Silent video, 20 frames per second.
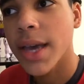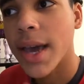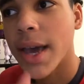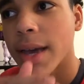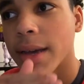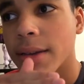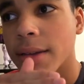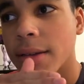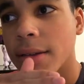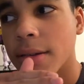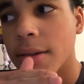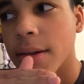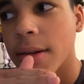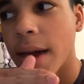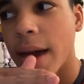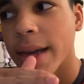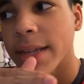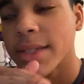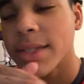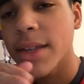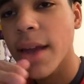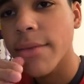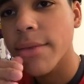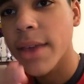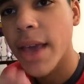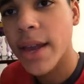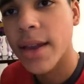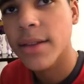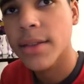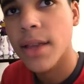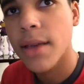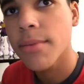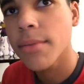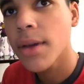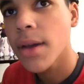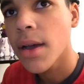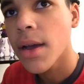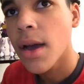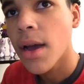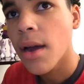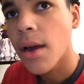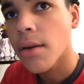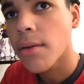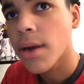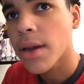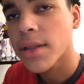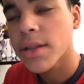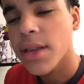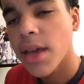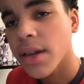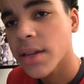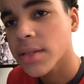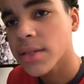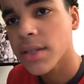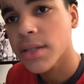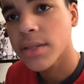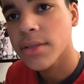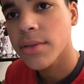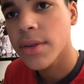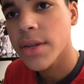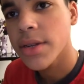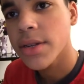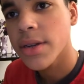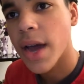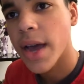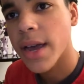and I stopped getting them around the end of 6th grade.